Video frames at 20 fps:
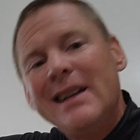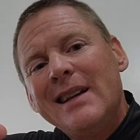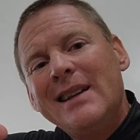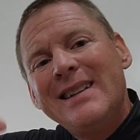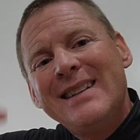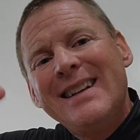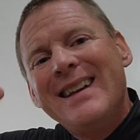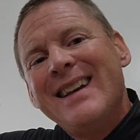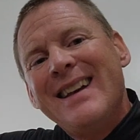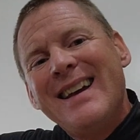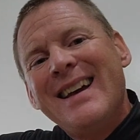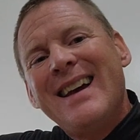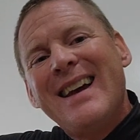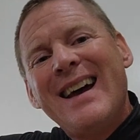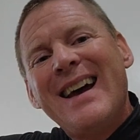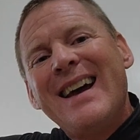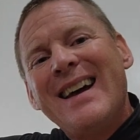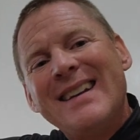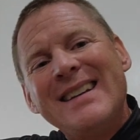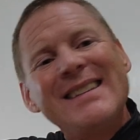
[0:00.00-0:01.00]

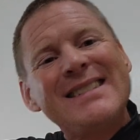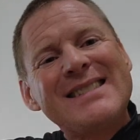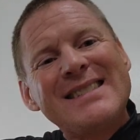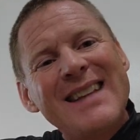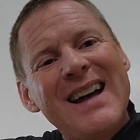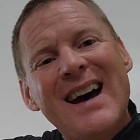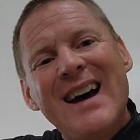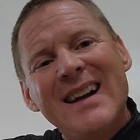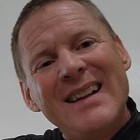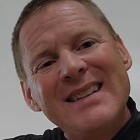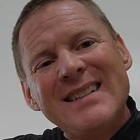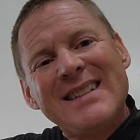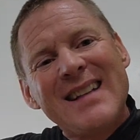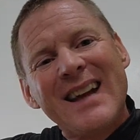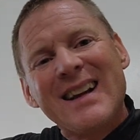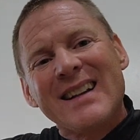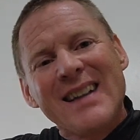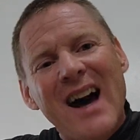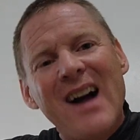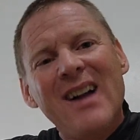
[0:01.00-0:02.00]
yeah, it's not
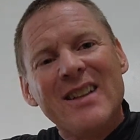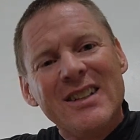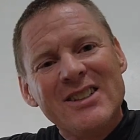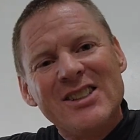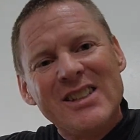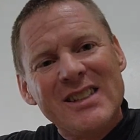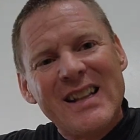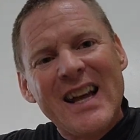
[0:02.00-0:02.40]
technology.